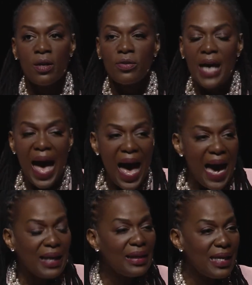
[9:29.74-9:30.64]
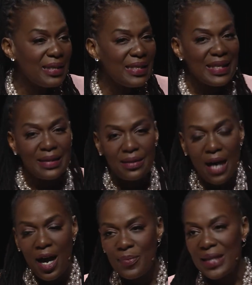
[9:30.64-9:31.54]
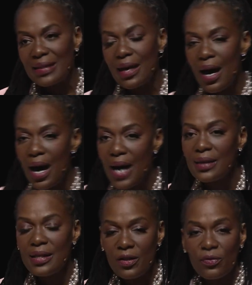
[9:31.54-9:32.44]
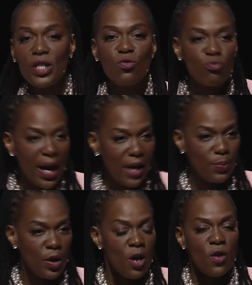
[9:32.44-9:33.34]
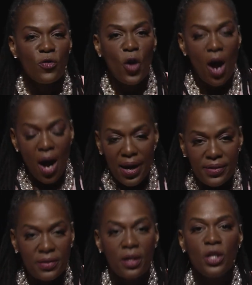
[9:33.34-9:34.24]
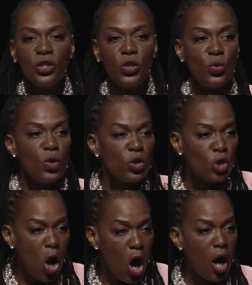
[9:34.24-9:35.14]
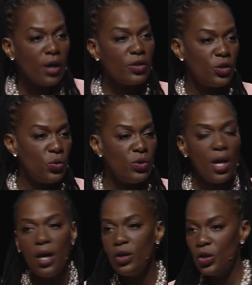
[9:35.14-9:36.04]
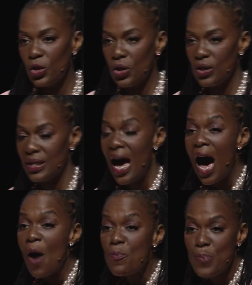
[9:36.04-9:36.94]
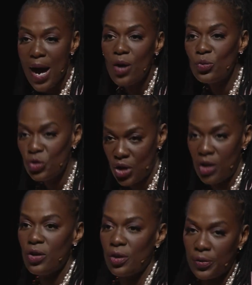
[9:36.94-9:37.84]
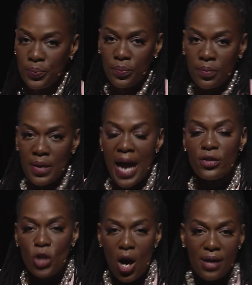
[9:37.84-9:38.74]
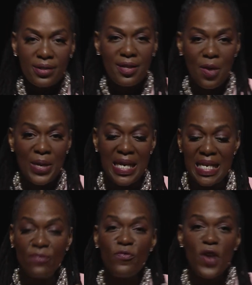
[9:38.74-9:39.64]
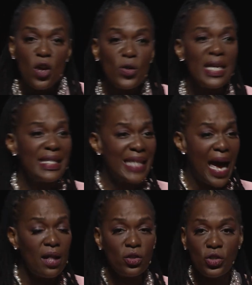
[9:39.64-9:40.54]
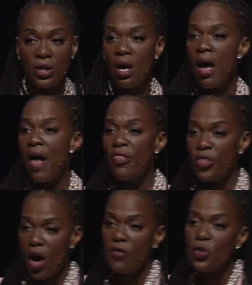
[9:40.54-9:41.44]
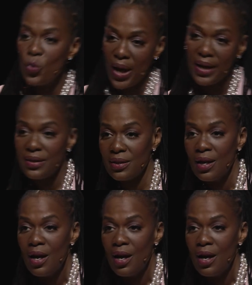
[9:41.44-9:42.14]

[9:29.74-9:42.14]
The adolescence is a time that is cognitively ripe for us to talk to young girls about gender and talk to them in very intelligent and thoughtful ways.